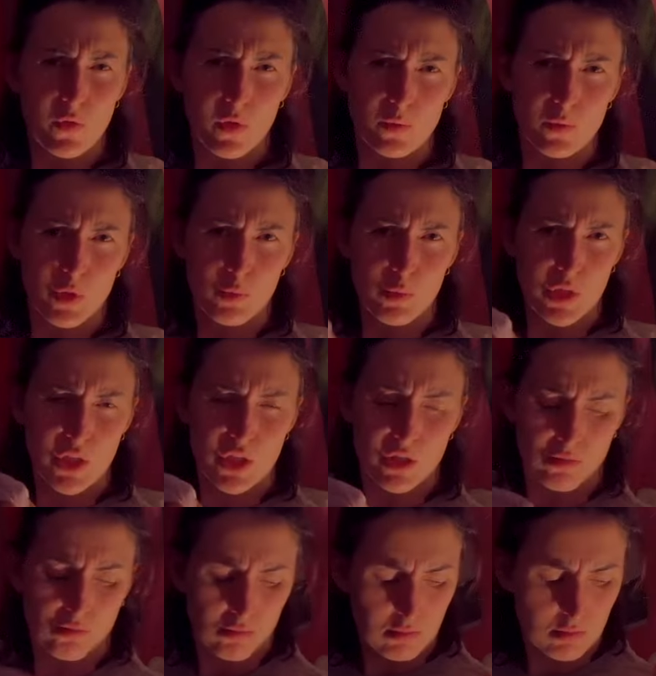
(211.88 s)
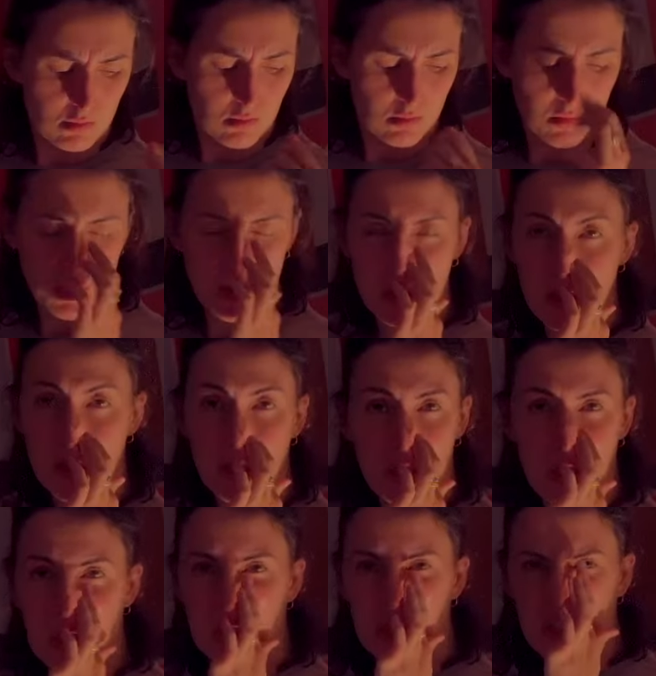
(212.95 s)
from the beach. It's
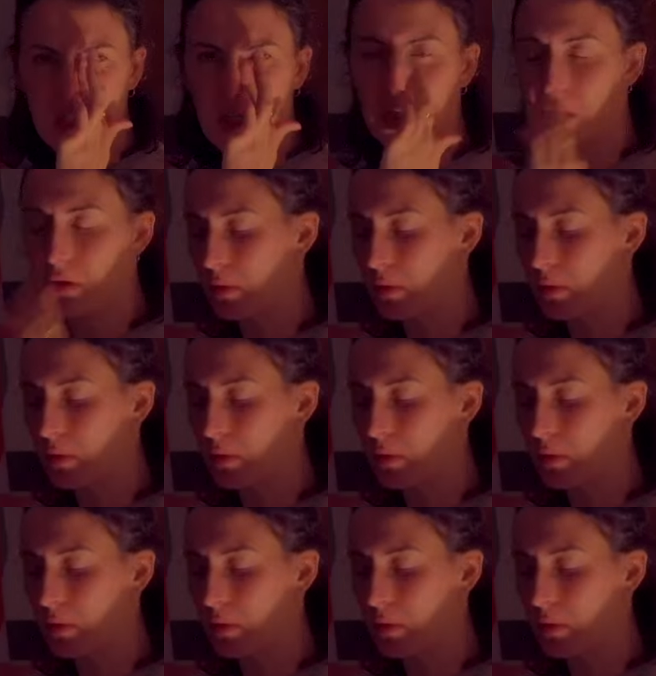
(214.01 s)
insane.